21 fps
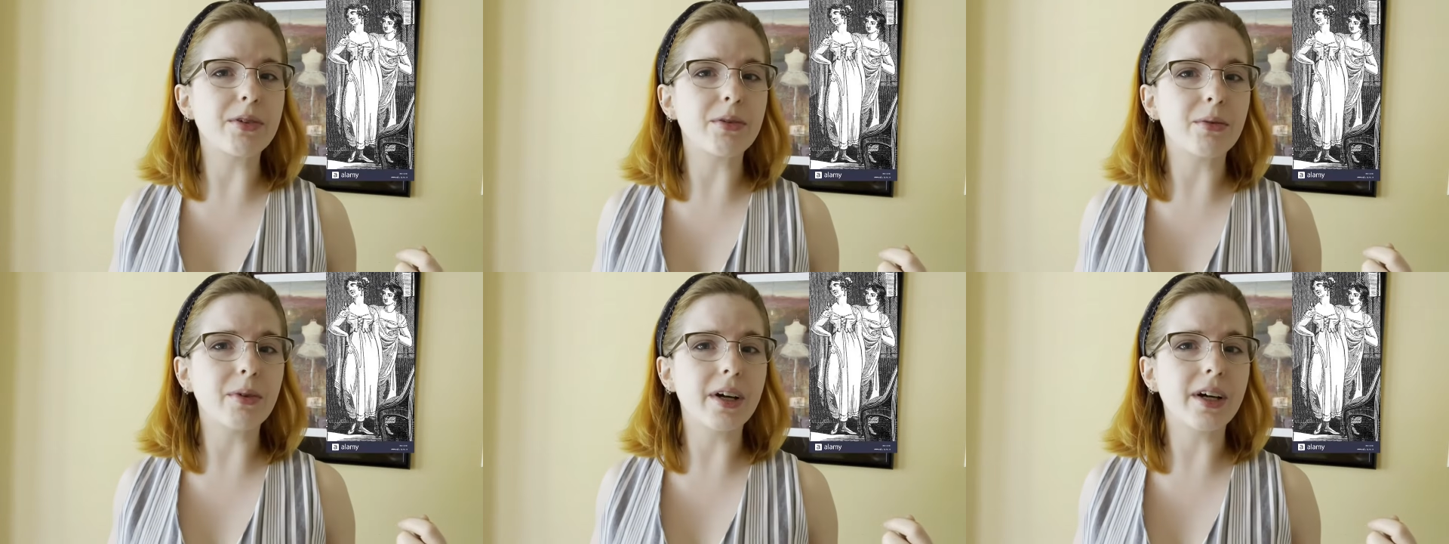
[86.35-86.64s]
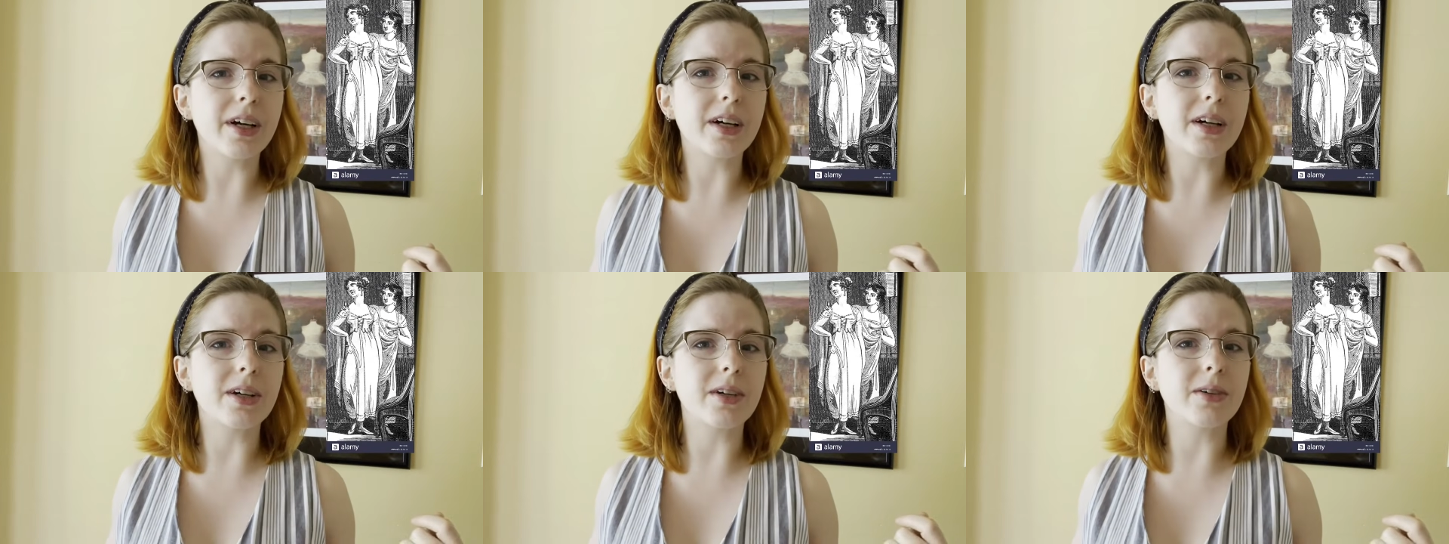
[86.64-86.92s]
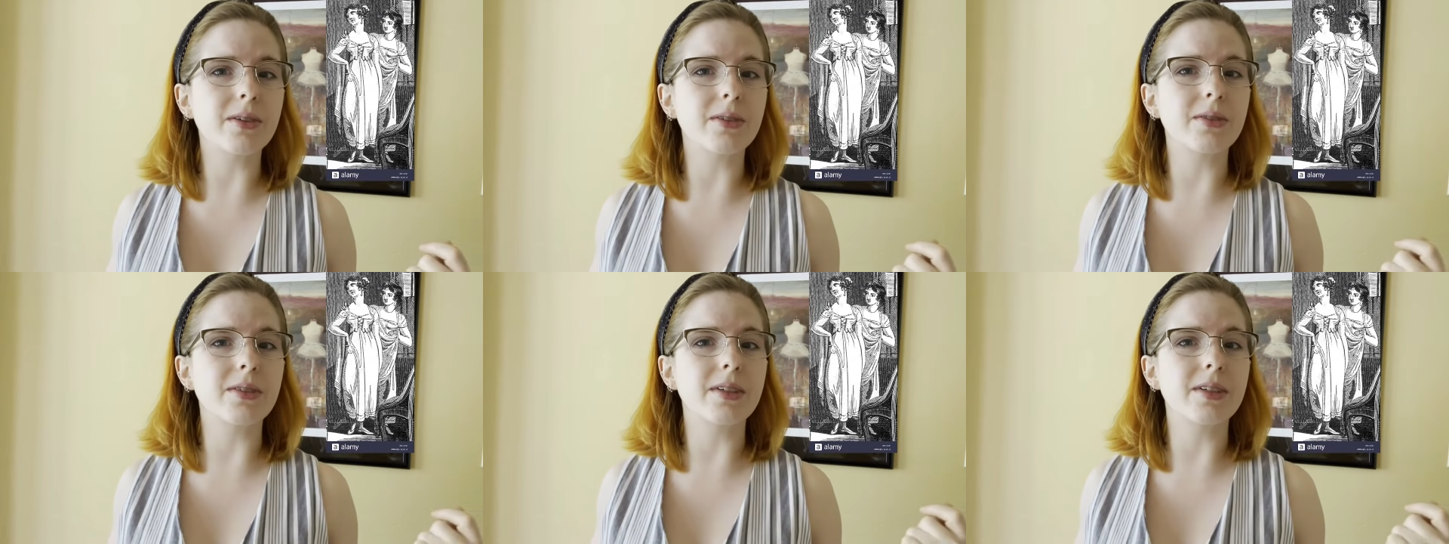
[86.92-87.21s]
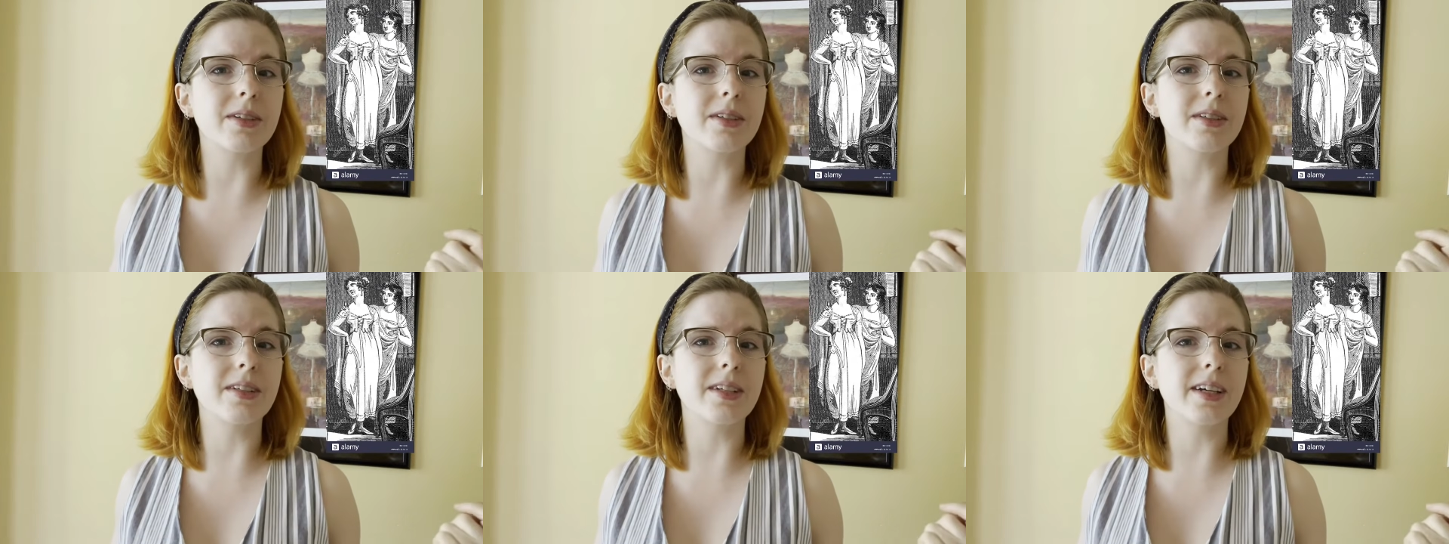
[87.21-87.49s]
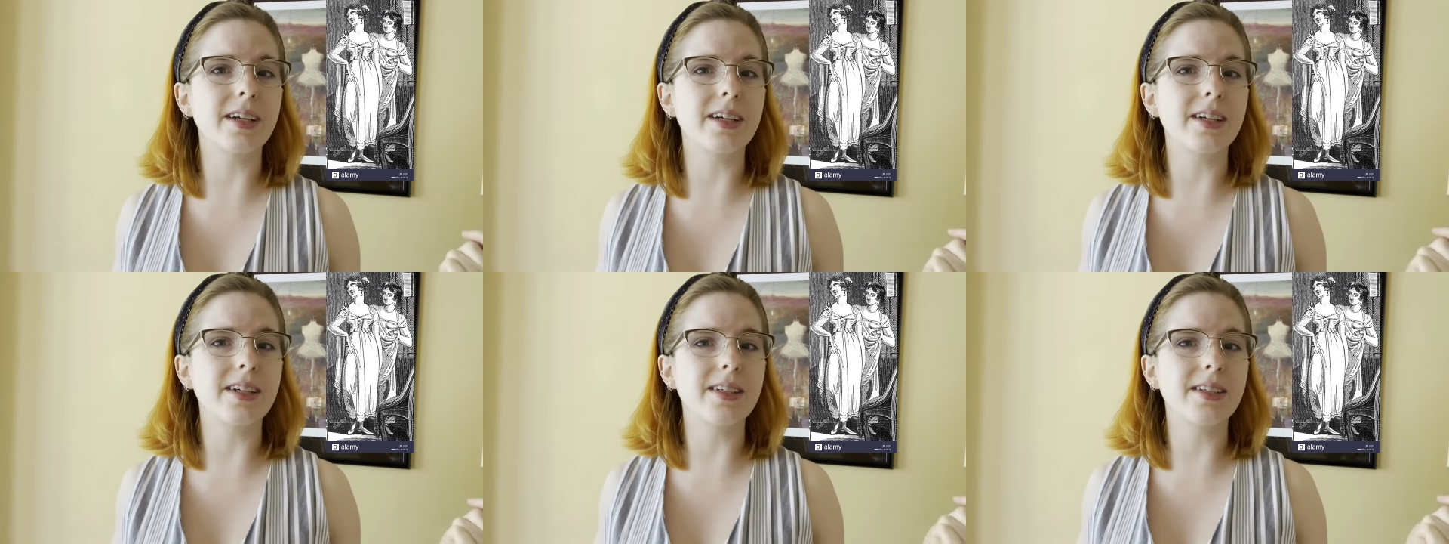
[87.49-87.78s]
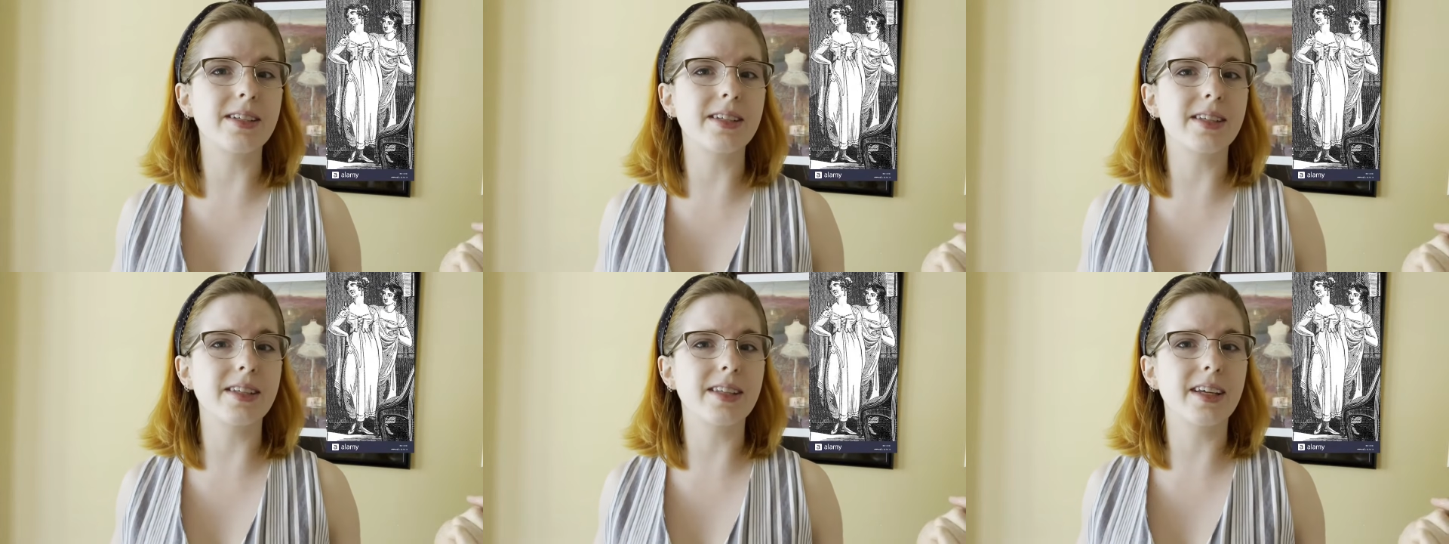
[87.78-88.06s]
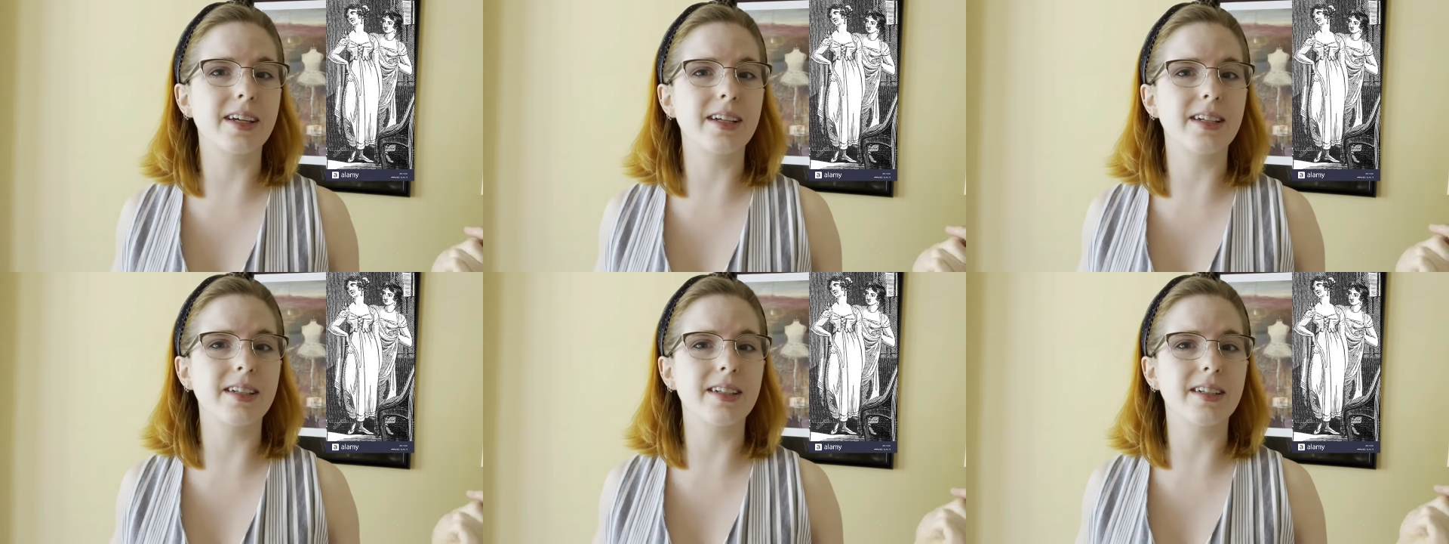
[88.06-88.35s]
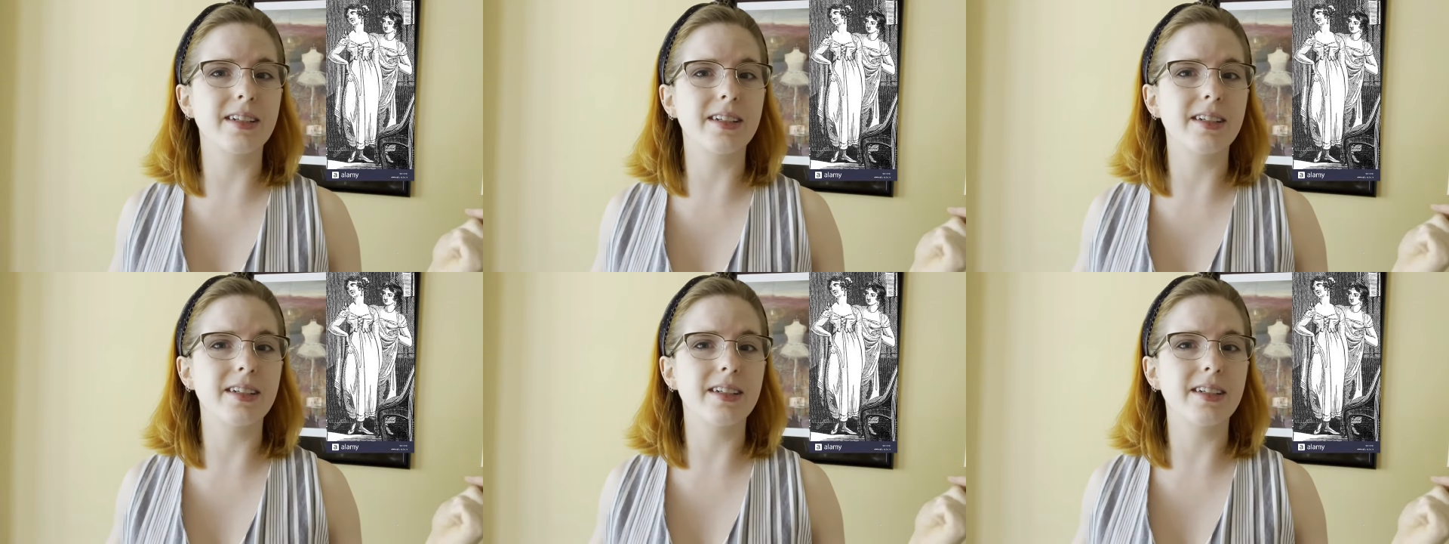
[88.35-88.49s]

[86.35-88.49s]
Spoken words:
around, stays that